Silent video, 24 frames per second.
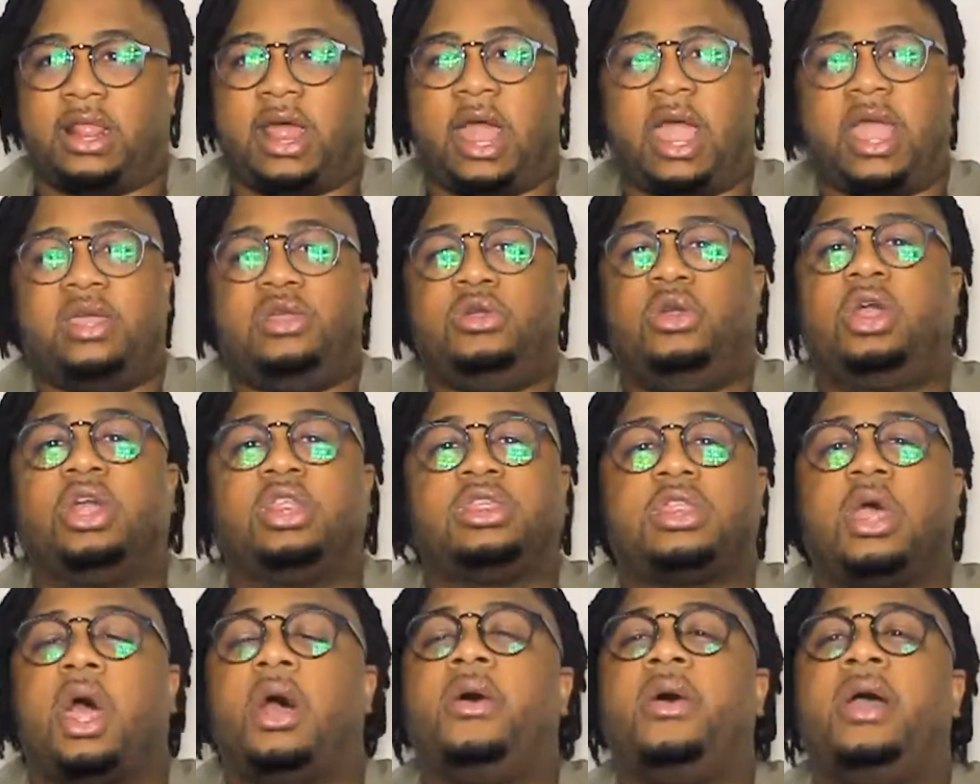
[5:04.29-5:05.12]
like you
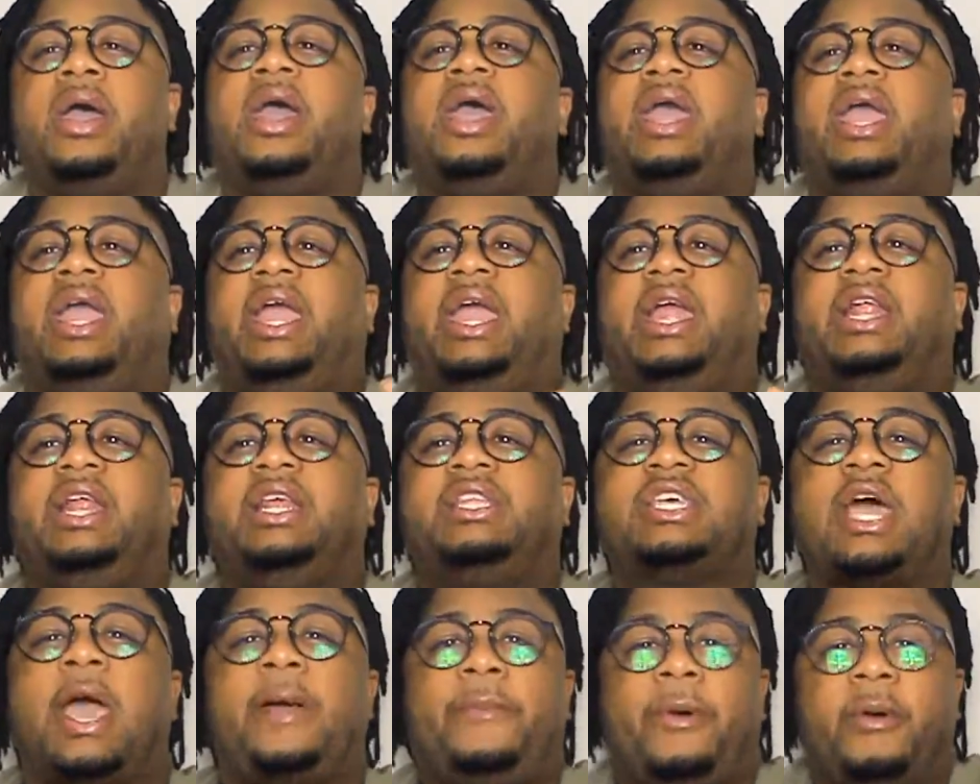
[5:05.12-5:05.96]
can throw
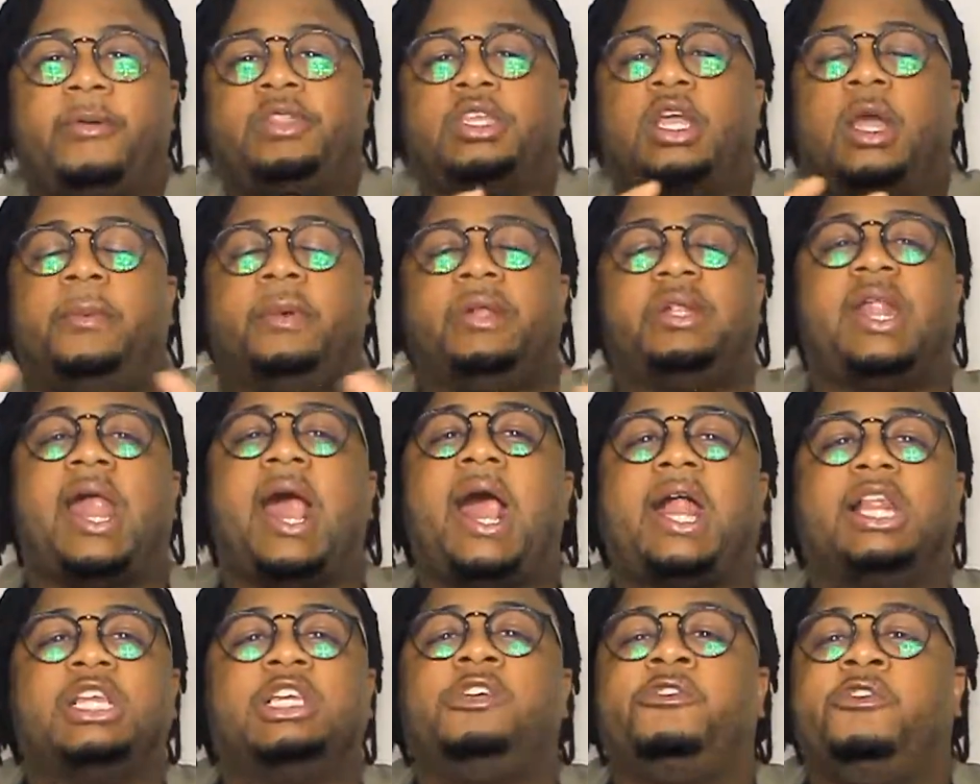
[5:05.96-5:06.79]
any type of
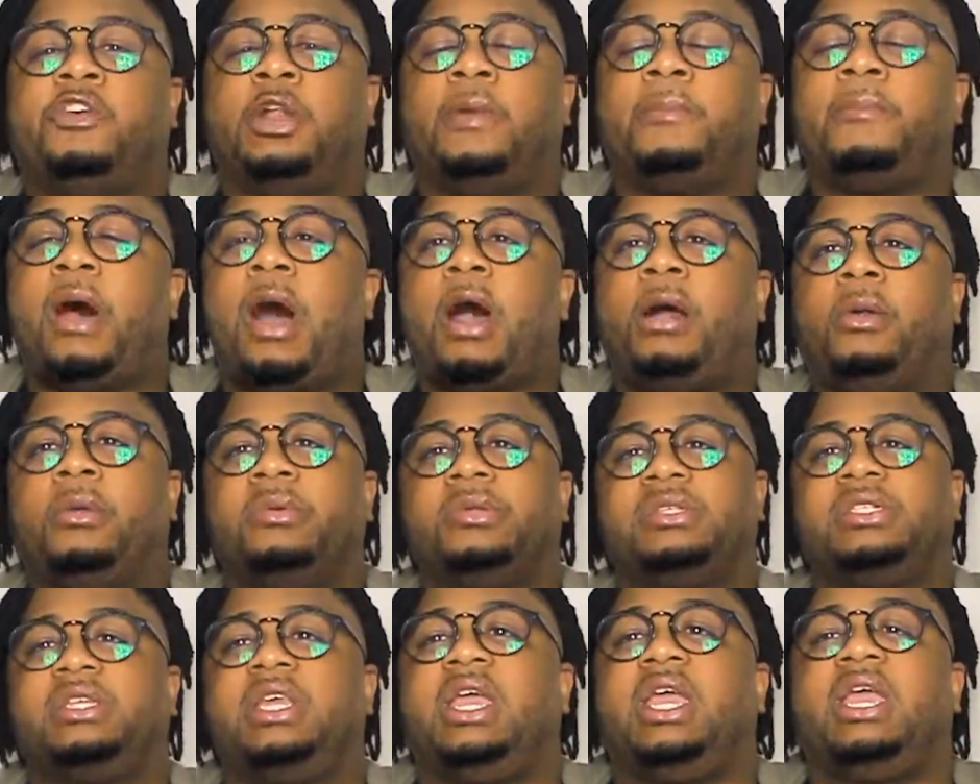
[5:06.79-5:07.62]
terminology from the
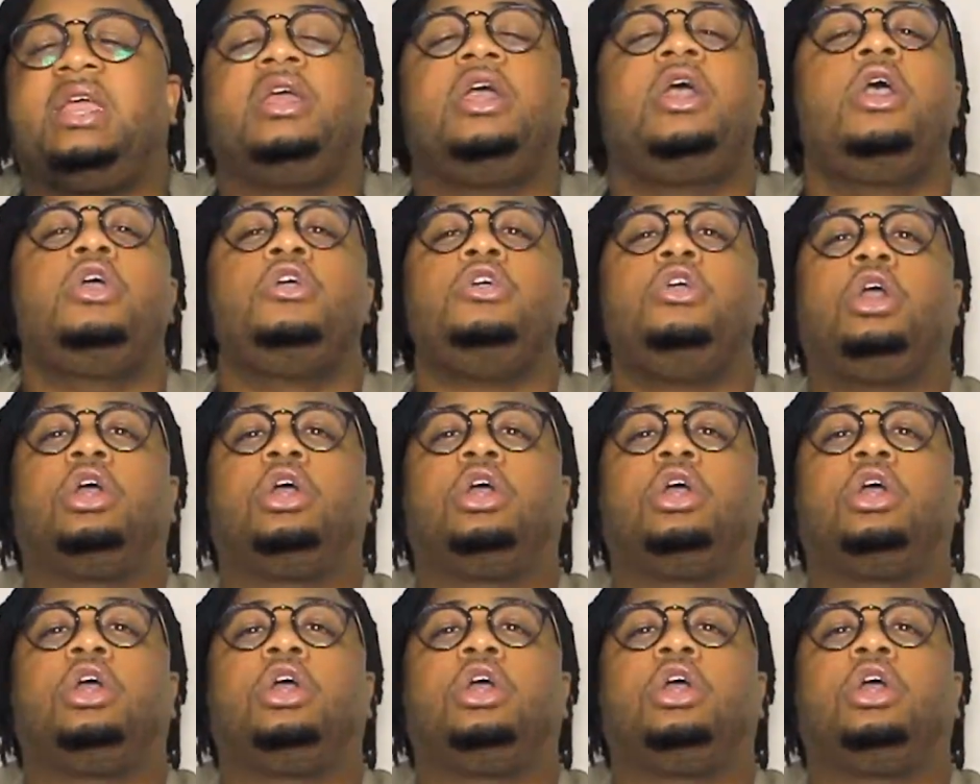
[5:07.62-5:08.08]
ballroom scene.